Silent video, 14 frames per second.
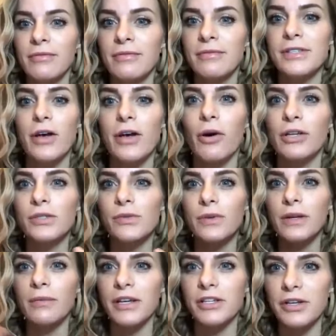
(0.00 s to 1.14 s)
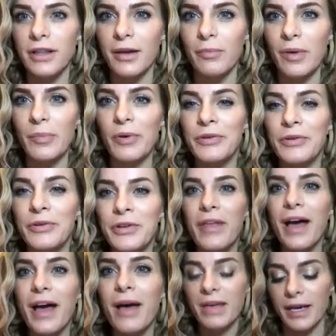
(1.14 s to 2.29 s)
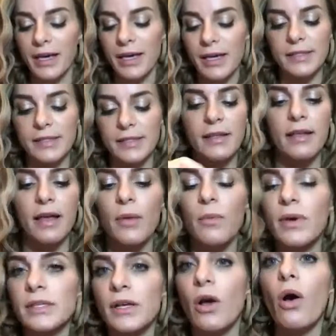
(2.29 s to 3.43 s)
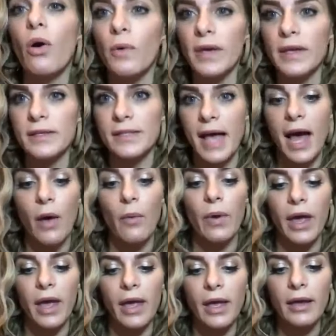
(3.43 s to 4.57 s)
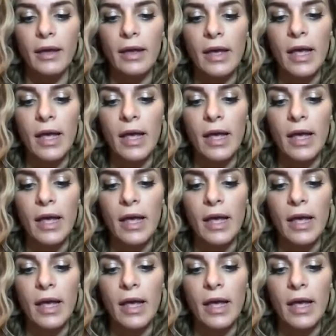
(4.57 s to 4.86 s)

So I just want to make sure that people know that, because it wasn't always that way.